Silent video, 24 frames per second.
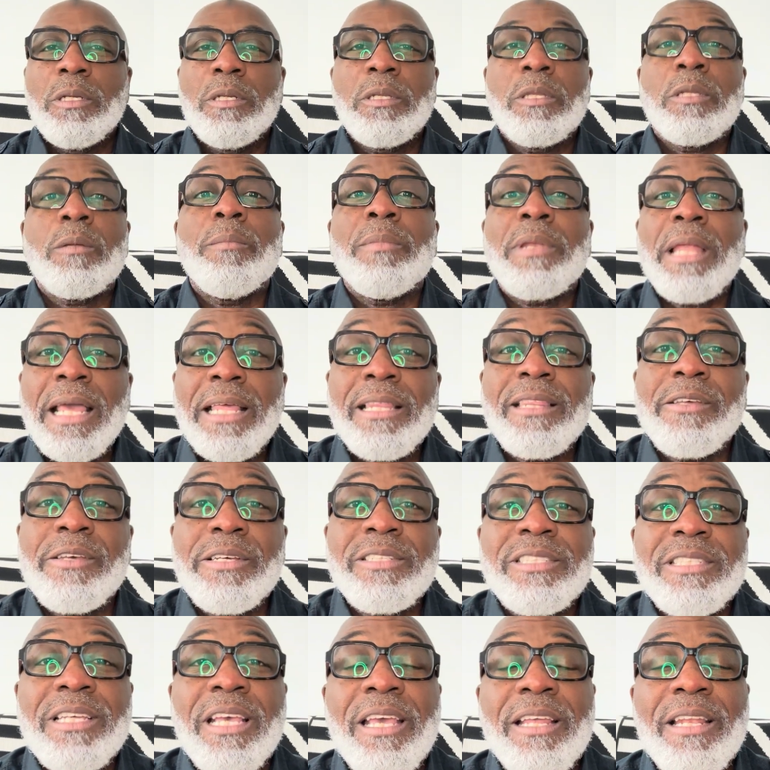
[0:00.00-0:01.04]
like they're
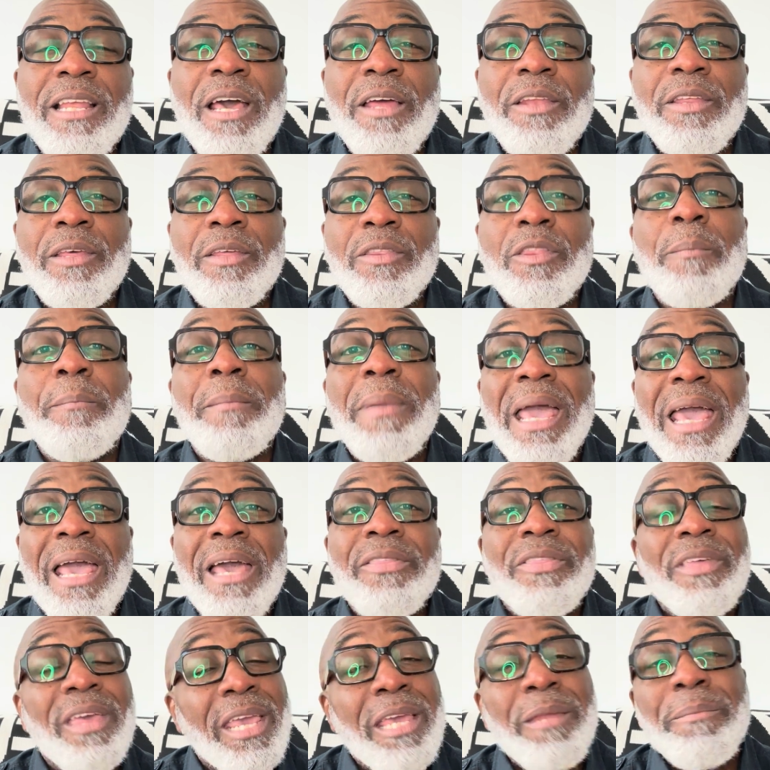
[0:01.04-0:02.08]
saying out here, the
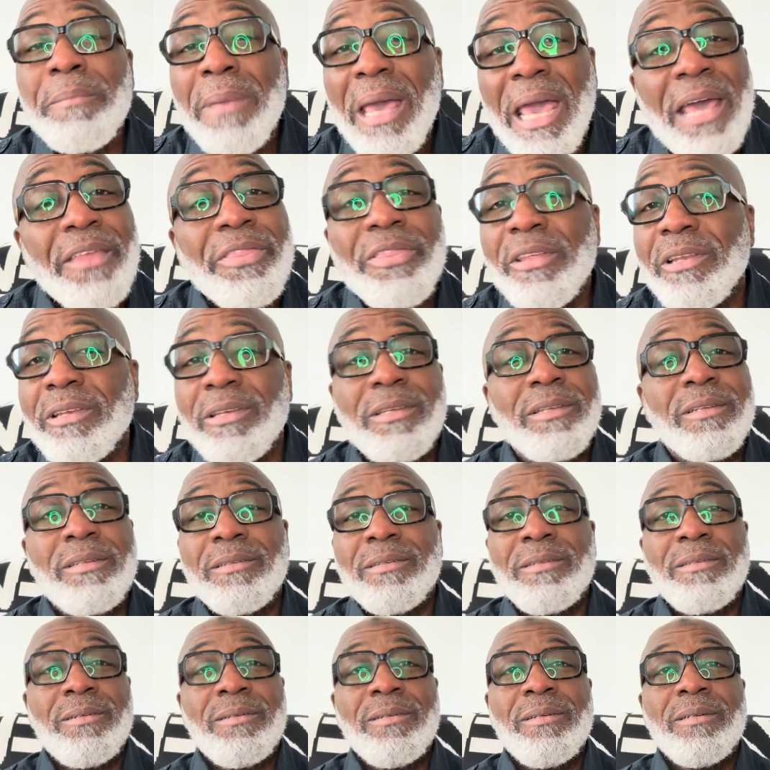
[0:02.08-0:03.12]
math ain't mathing.
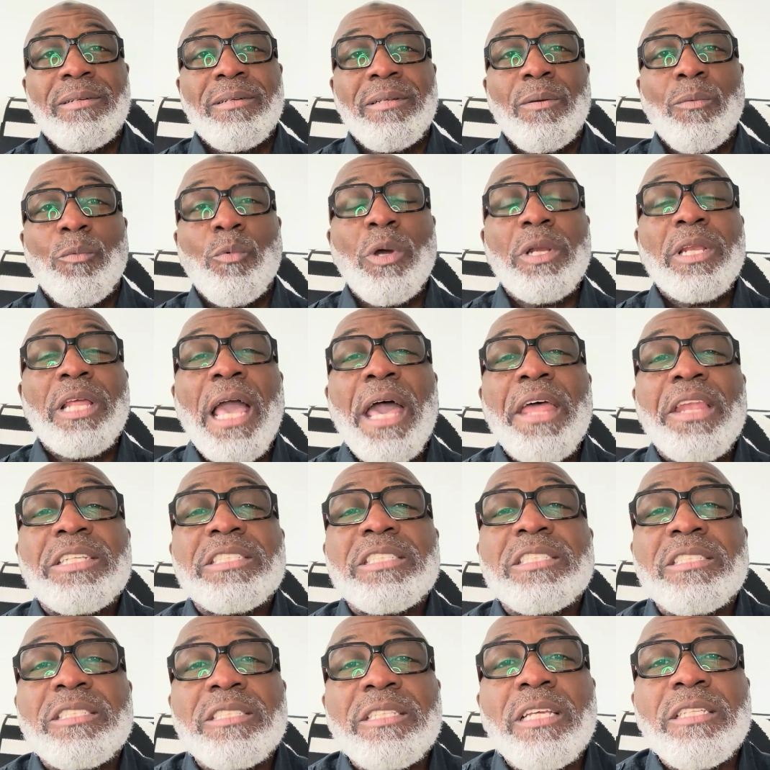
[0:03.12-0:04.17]
What kind of
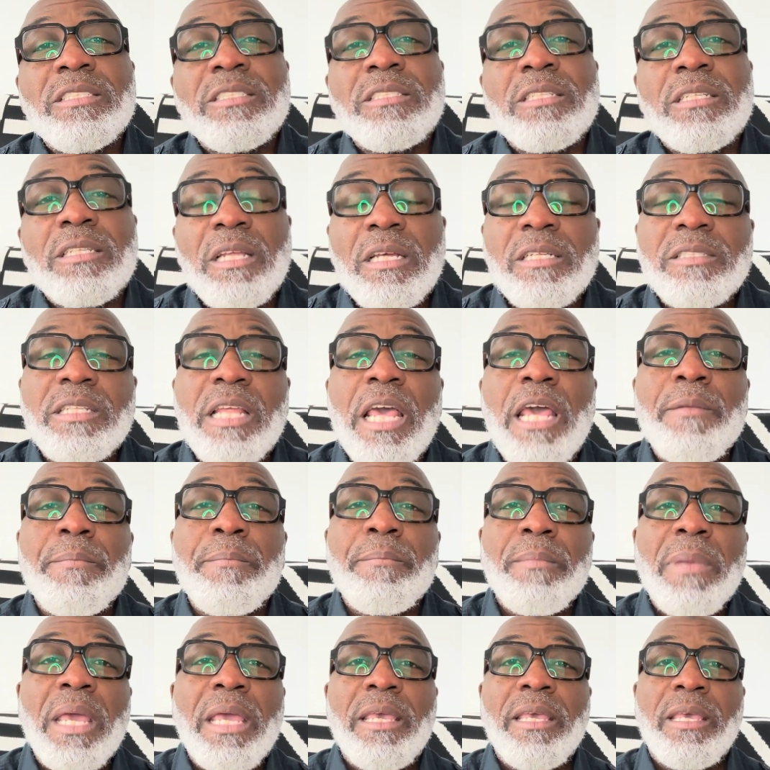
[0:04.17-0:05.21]
sense does that
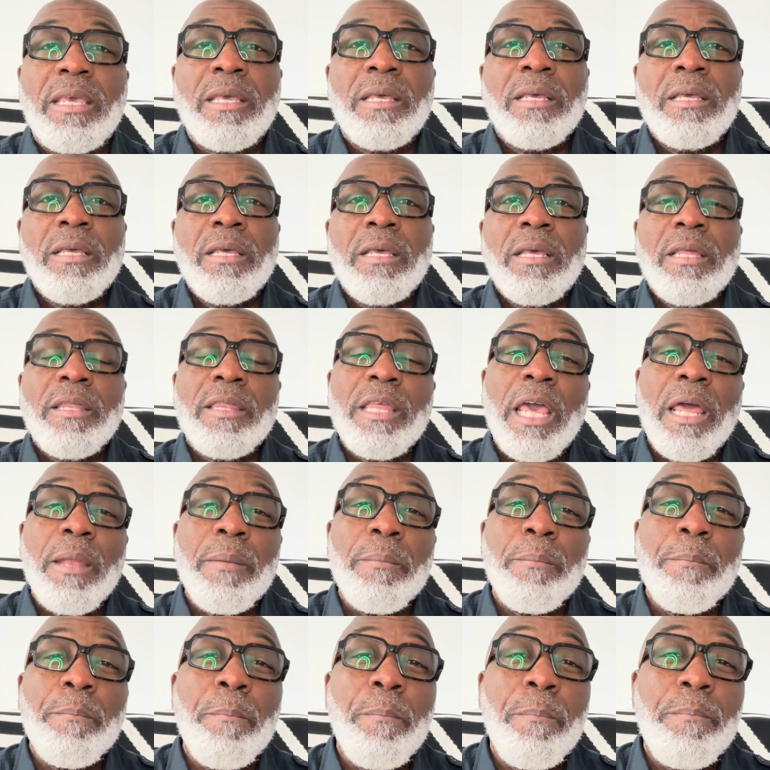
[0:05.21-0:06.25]
make,
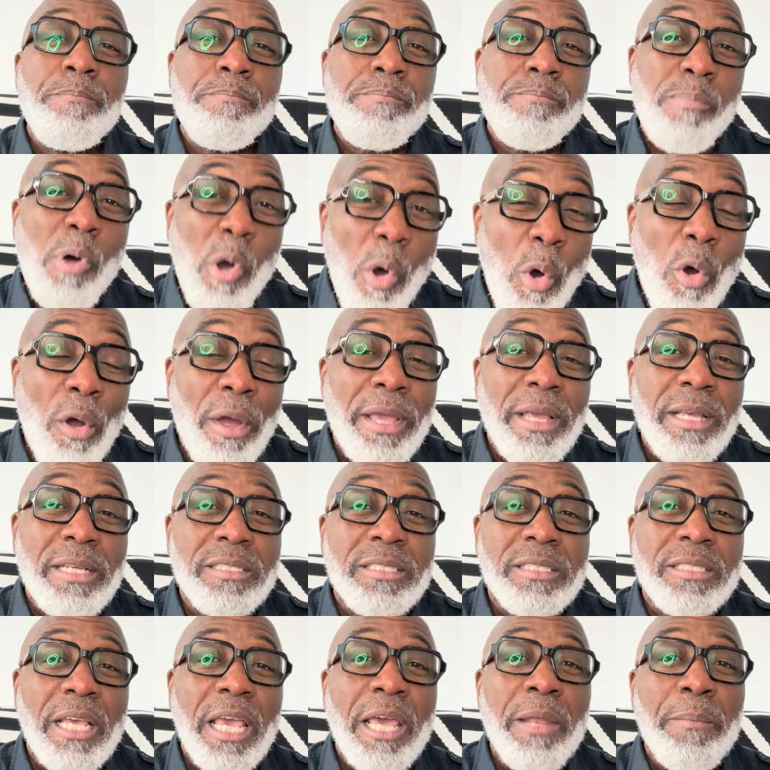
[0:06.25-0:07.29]
that
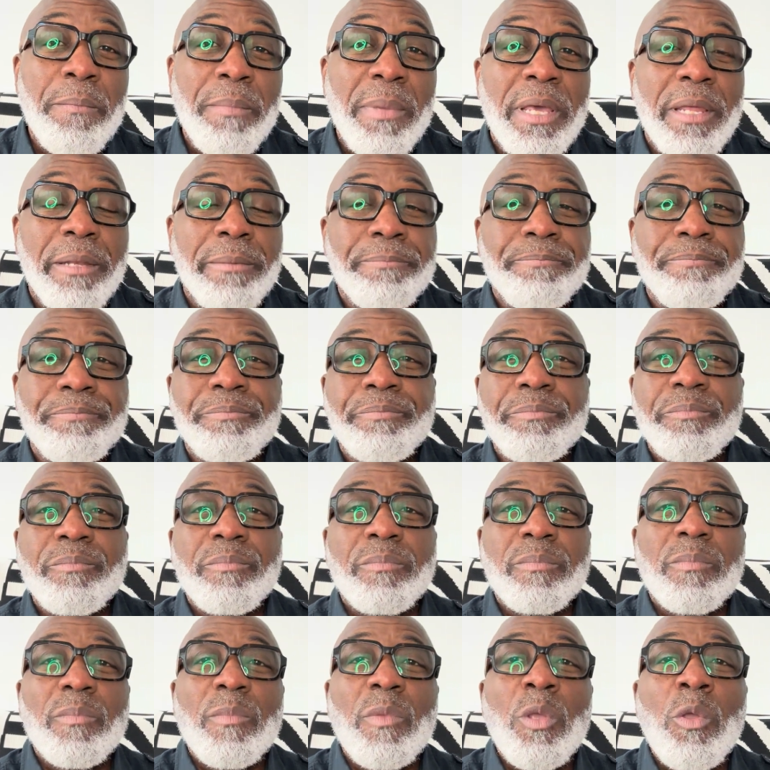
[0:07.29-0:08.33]
boys and men
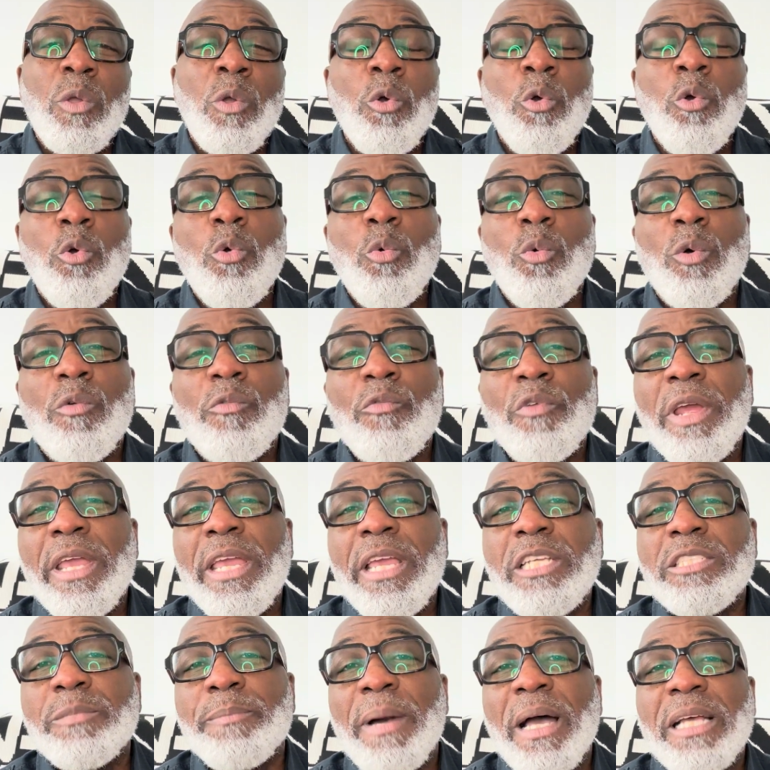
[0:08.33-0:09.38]
who were
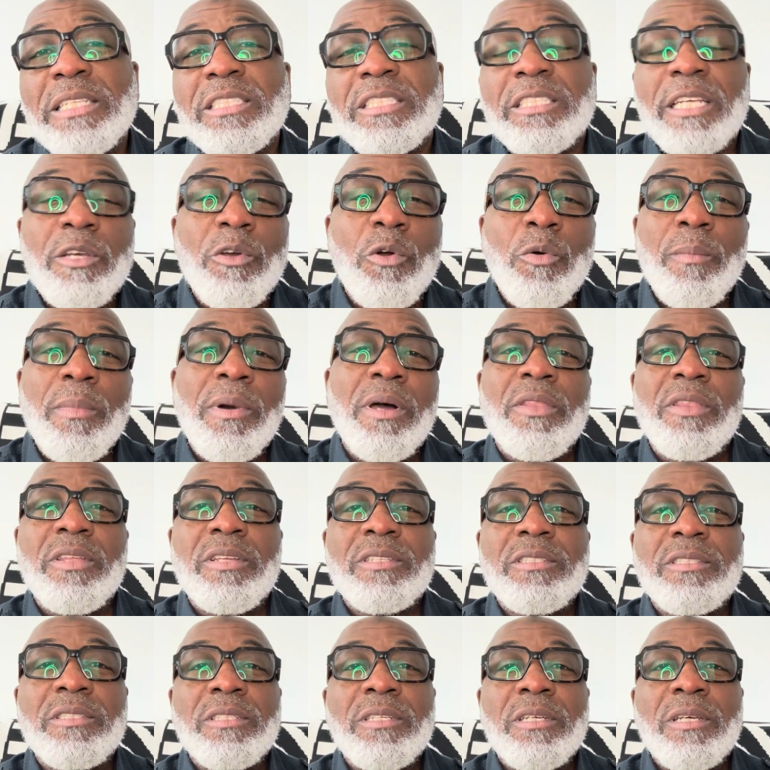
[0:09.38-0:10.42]
raised by single
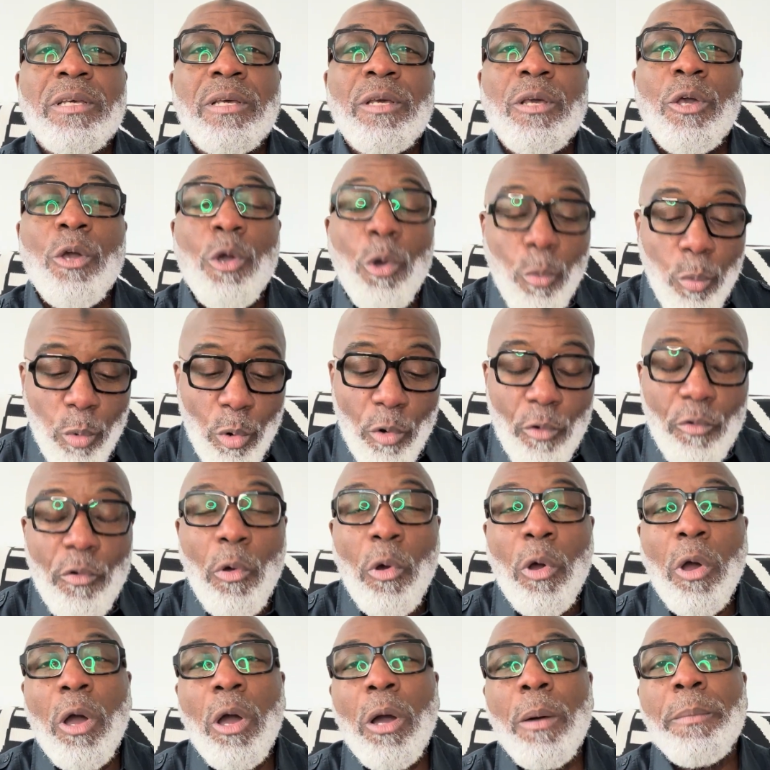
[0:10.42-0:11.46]
mothers will
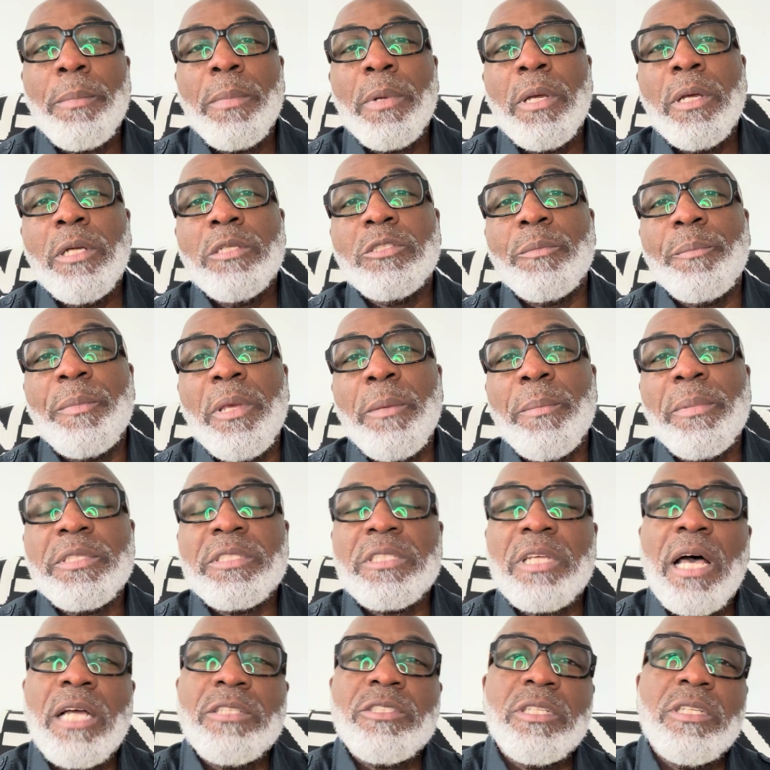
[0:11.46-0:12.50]
grow up to be
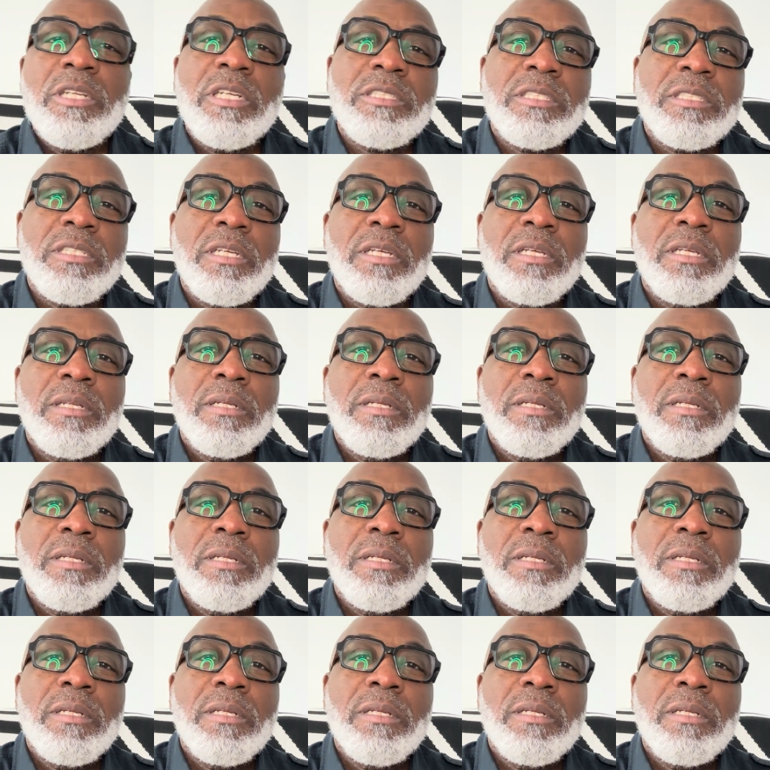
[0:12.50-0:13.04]
misogynistic?